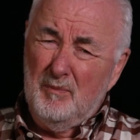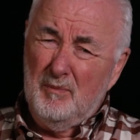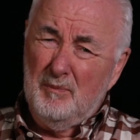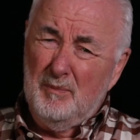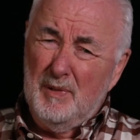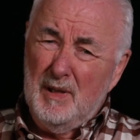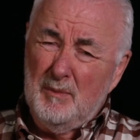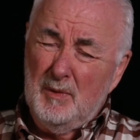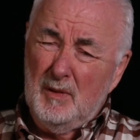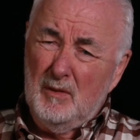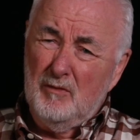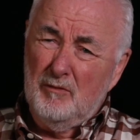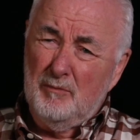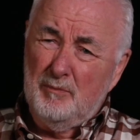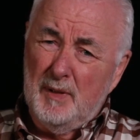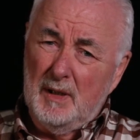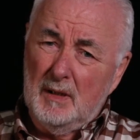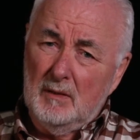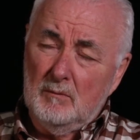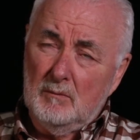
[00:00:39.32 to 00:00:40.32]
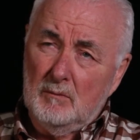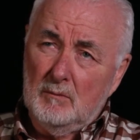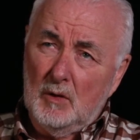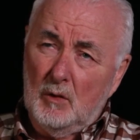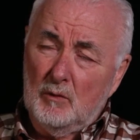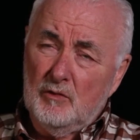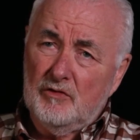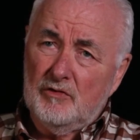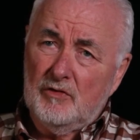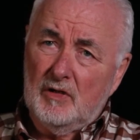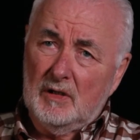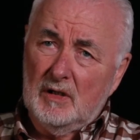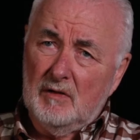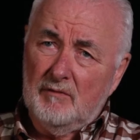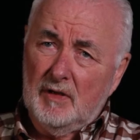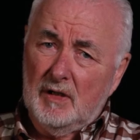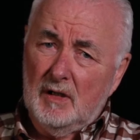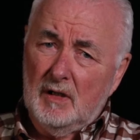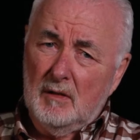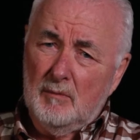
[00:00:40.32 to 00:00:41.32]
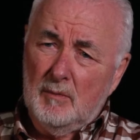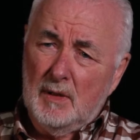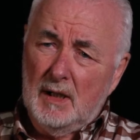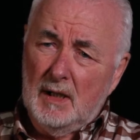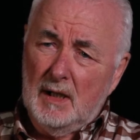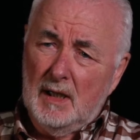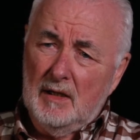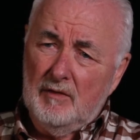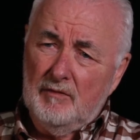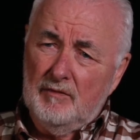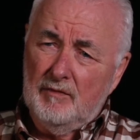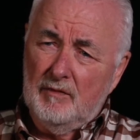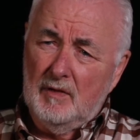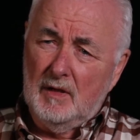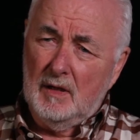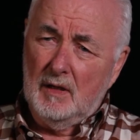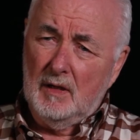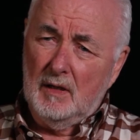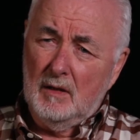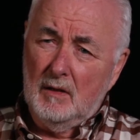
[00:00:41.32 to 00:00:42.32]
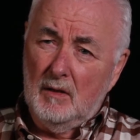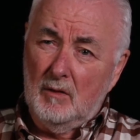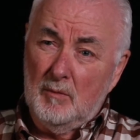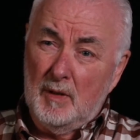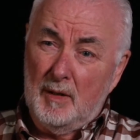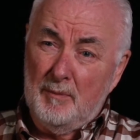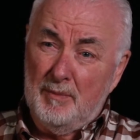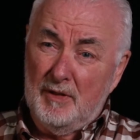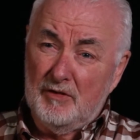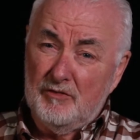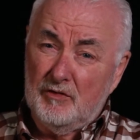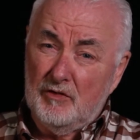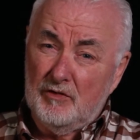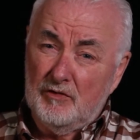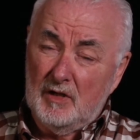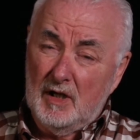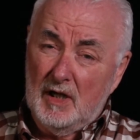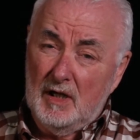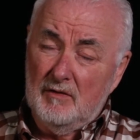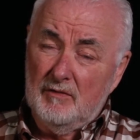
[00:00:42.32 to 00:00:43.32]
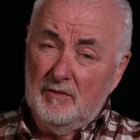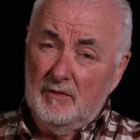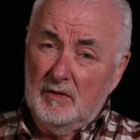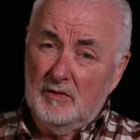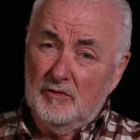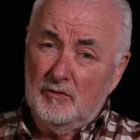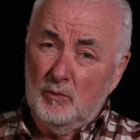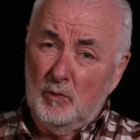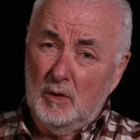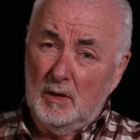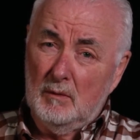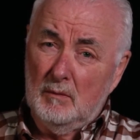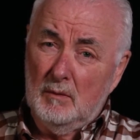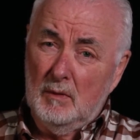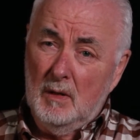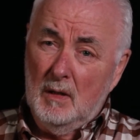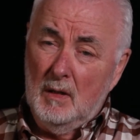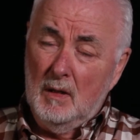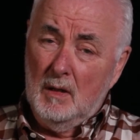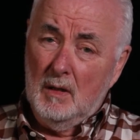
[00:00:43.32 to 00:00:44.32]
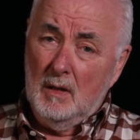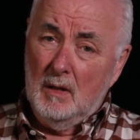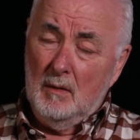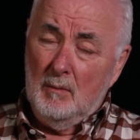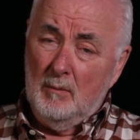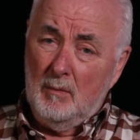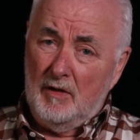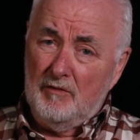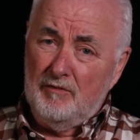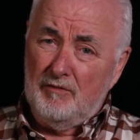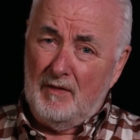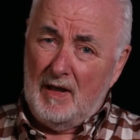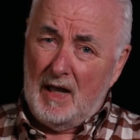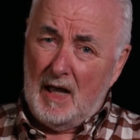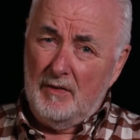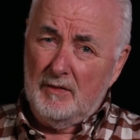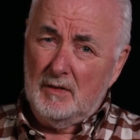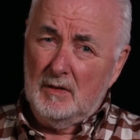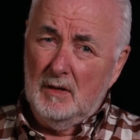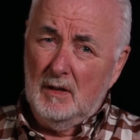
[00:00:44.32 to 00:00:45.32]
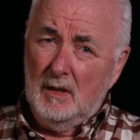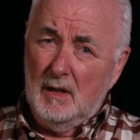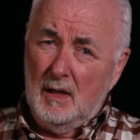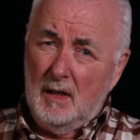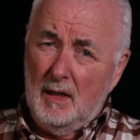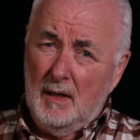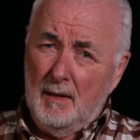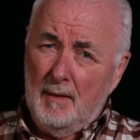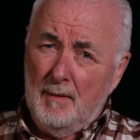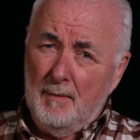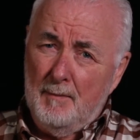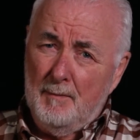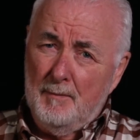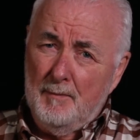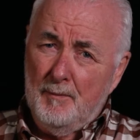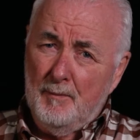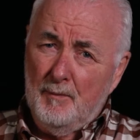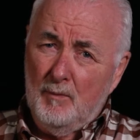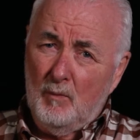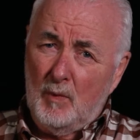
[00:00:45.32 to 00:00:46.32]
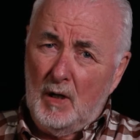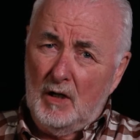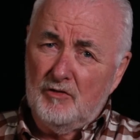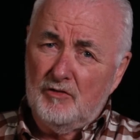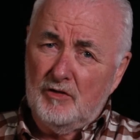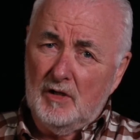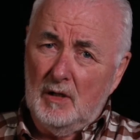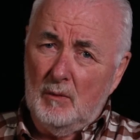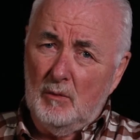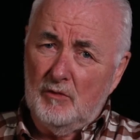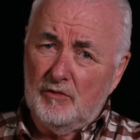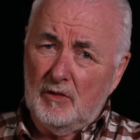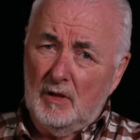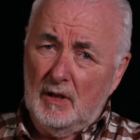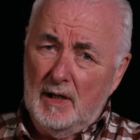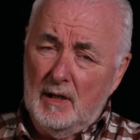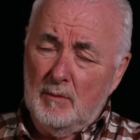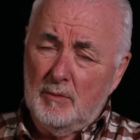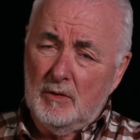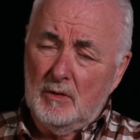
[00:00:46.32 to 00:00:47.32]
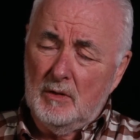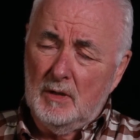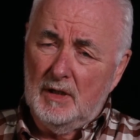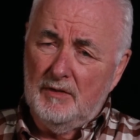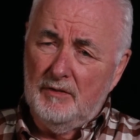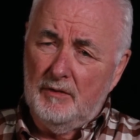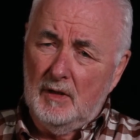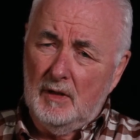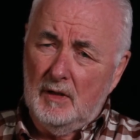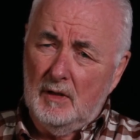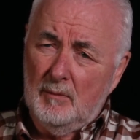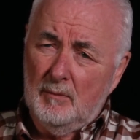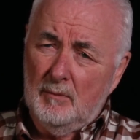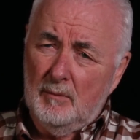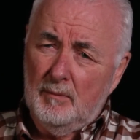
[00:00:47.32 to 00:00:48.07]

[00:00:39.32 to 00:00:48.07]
People who've been most significant in my life, or my business life, is one, my father. Whilst he was a labourer in the